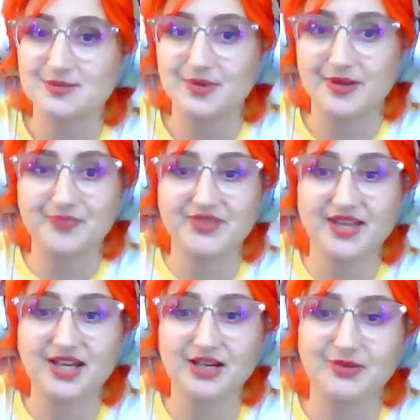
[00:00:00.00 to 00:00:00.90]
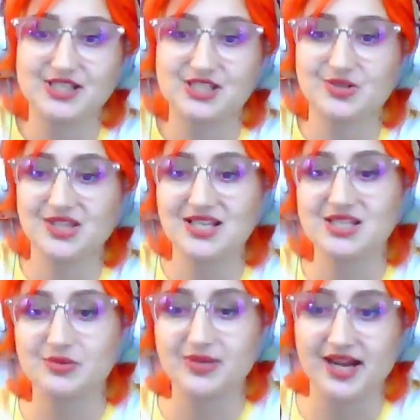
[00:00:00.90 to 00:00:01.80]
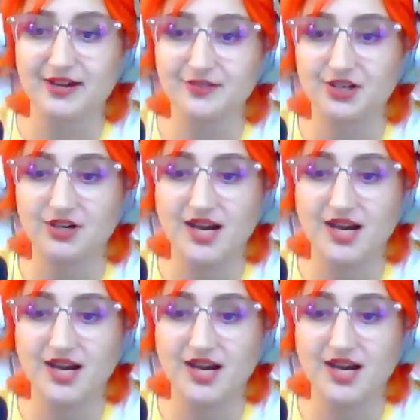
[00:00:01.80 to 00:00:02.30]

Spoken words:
But anyway, so that's what we have here.